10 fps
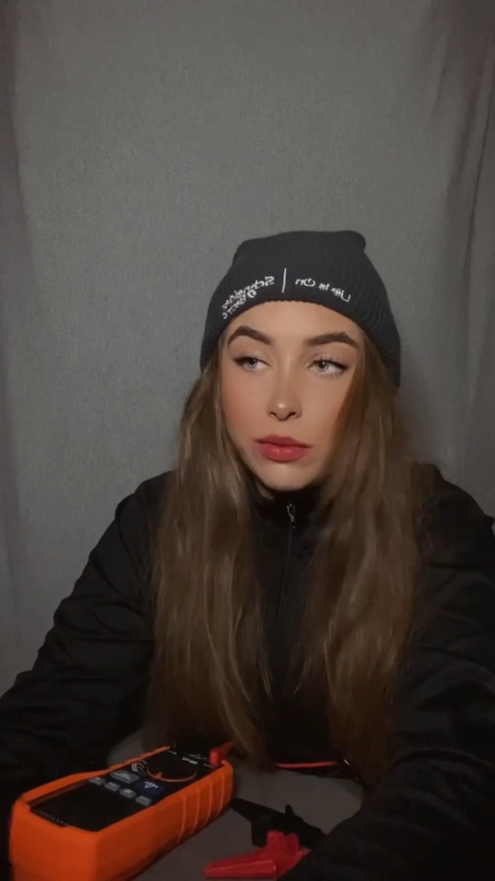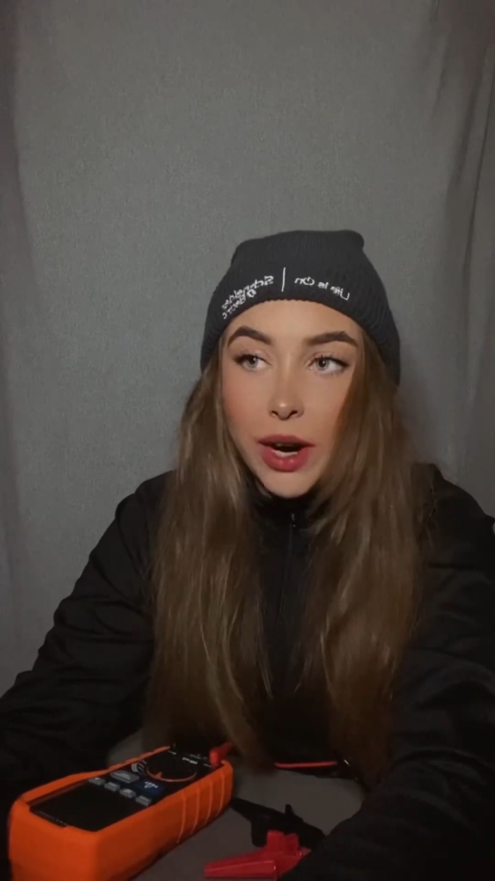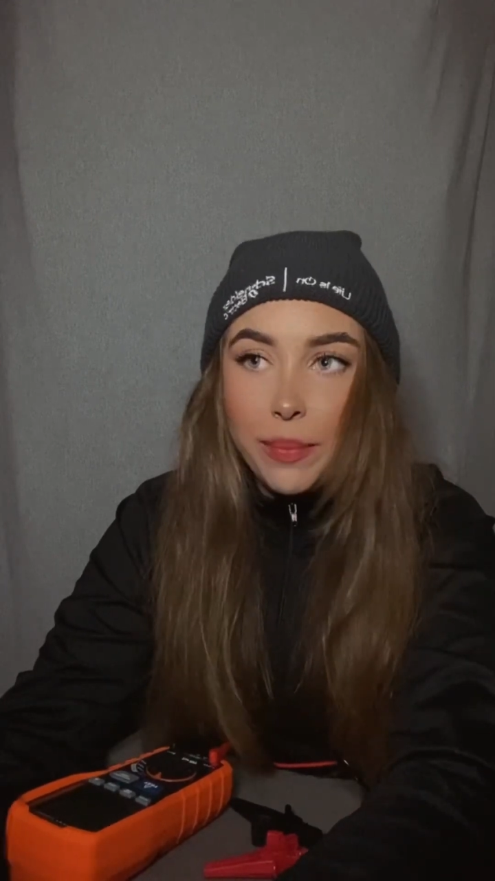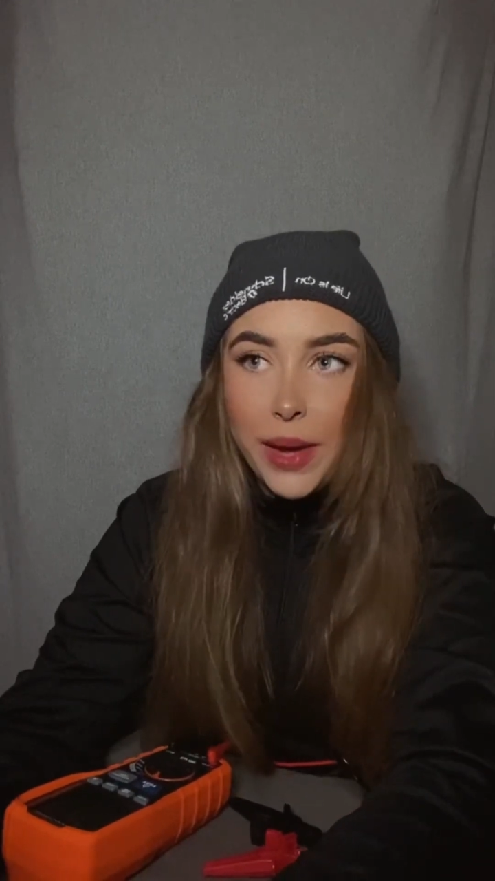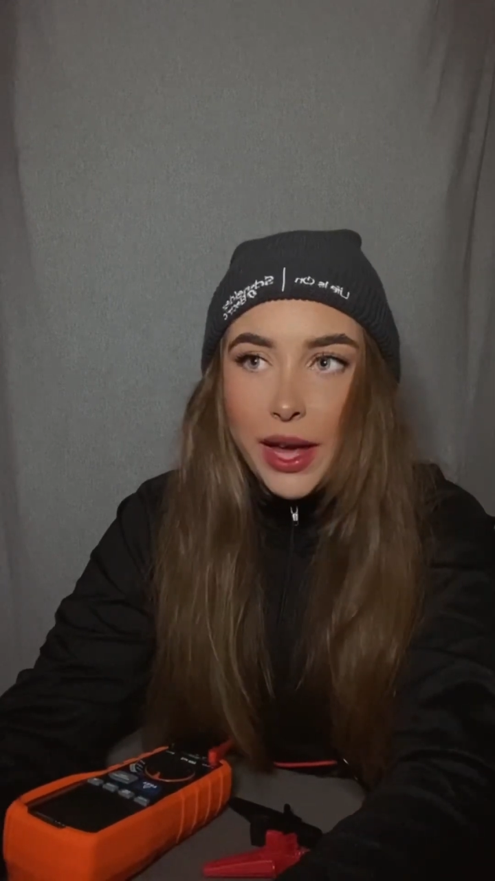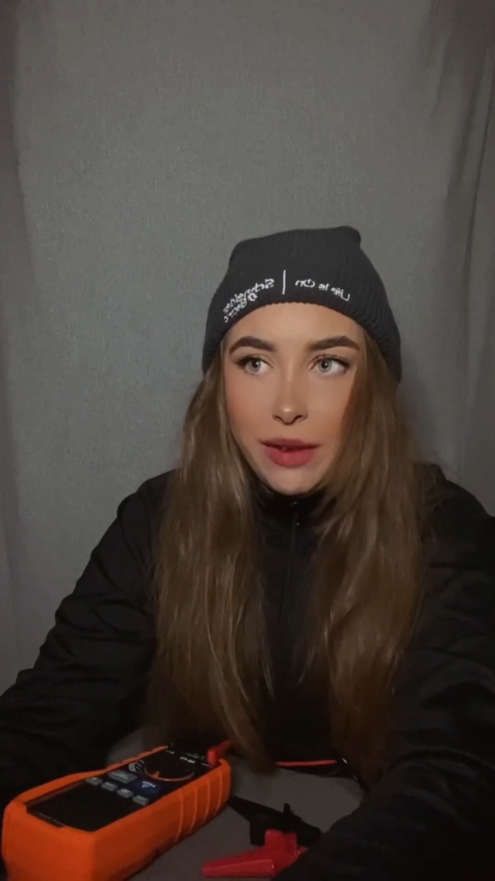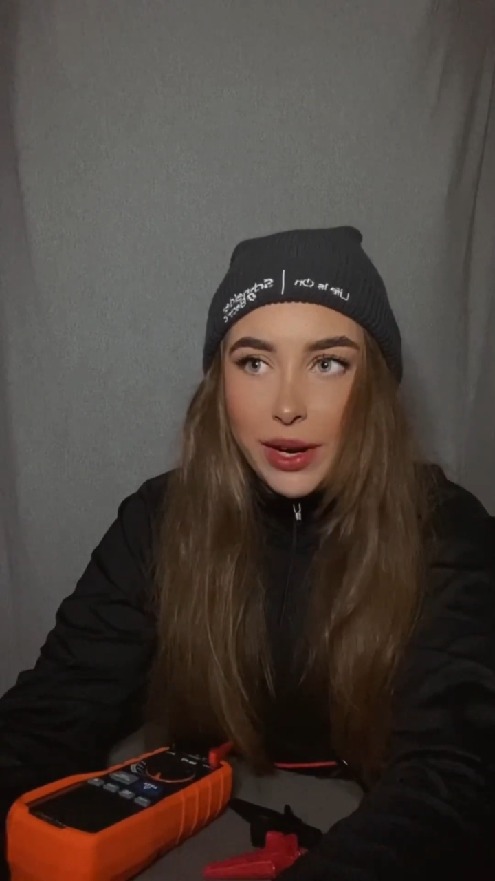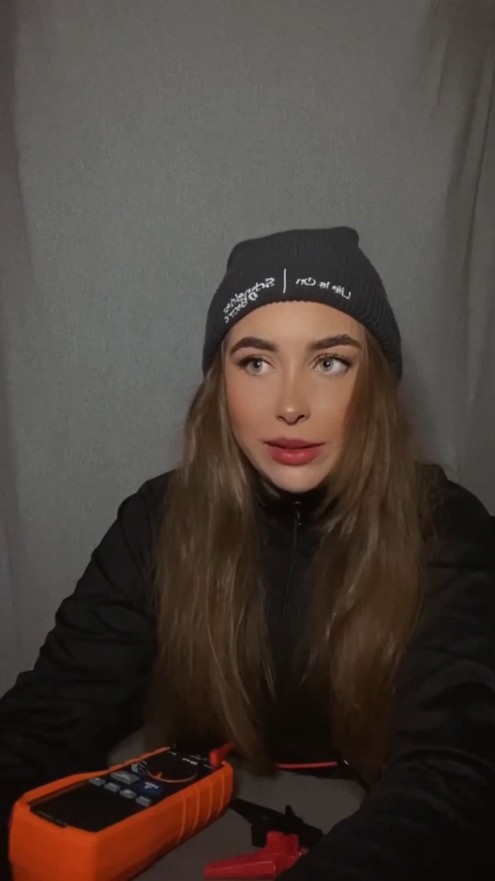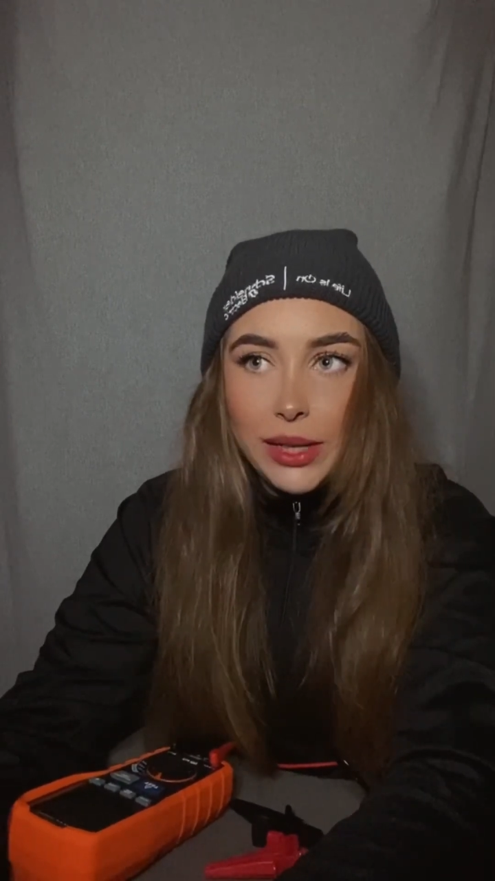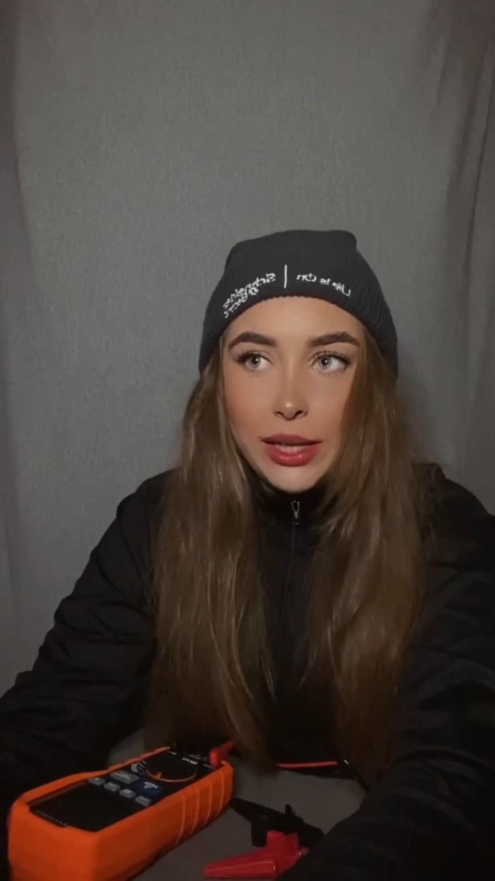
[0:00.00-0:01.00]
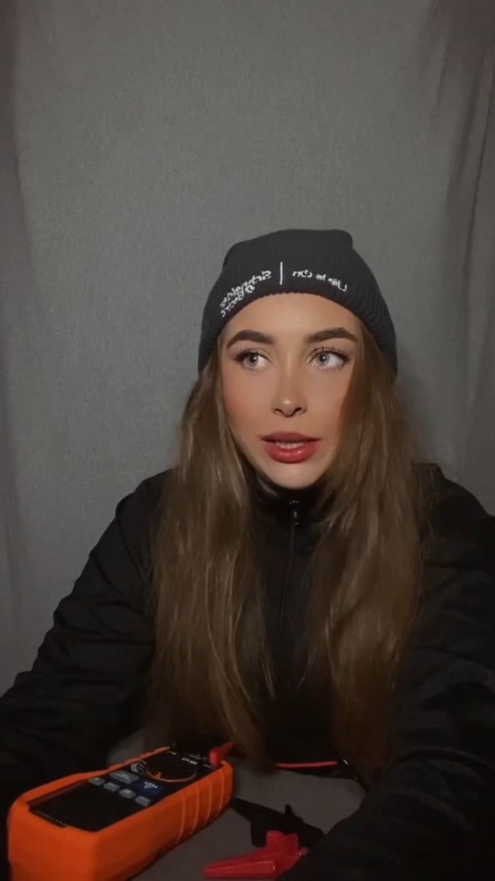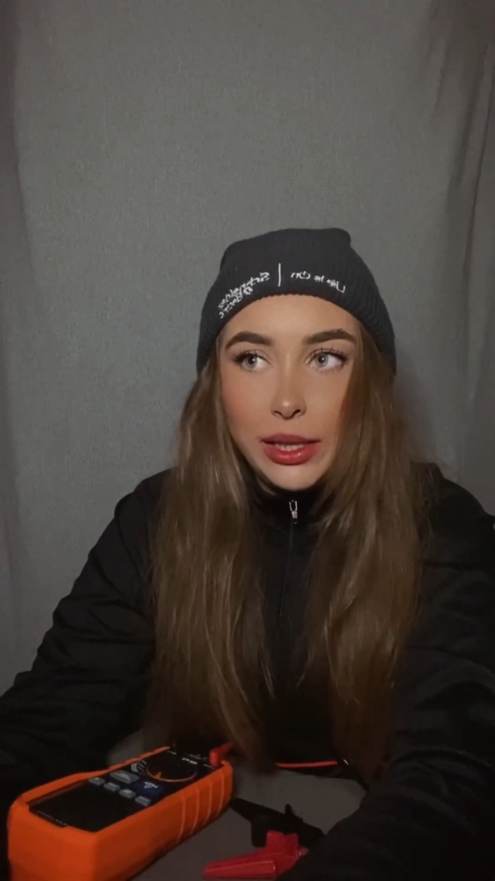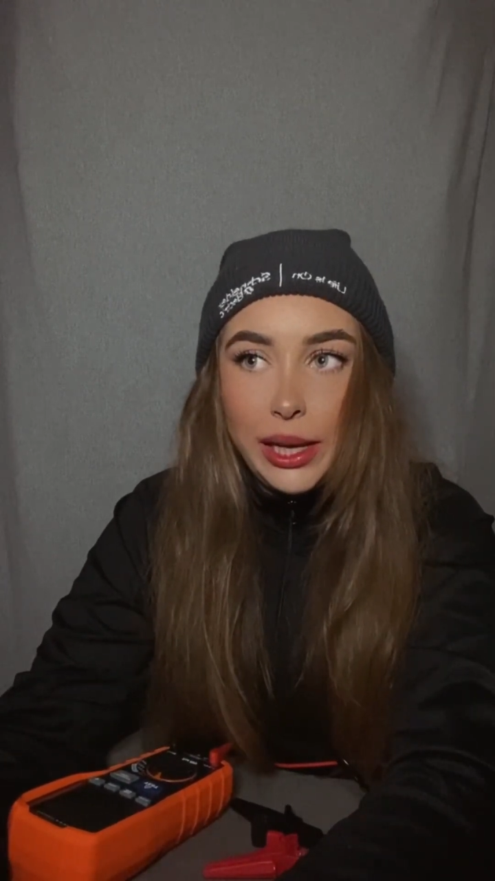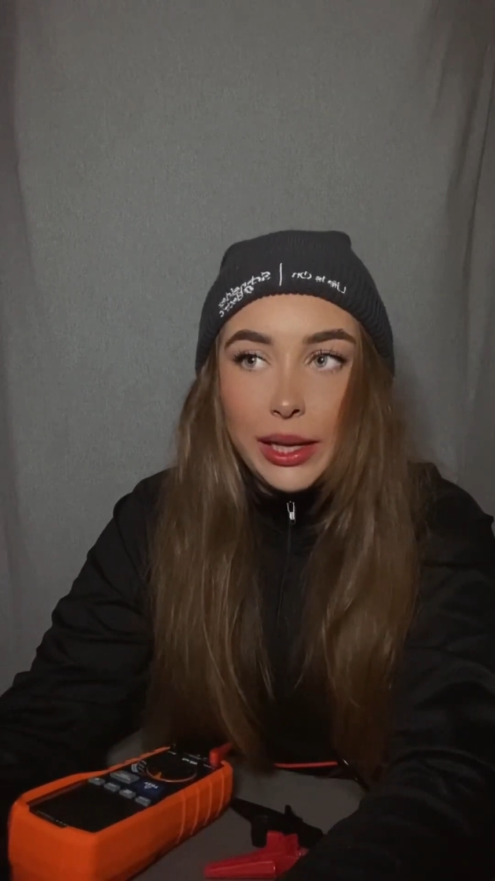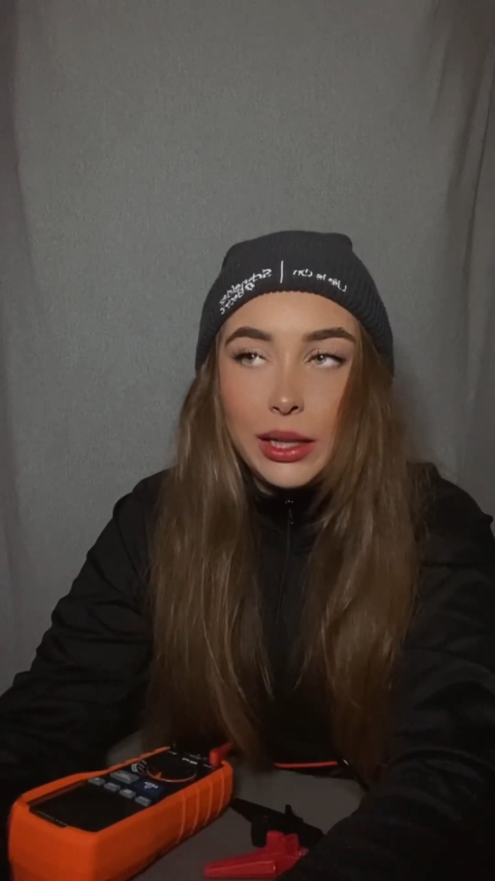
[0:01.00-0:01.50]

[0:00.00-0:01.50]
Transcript: wrap my head around testing,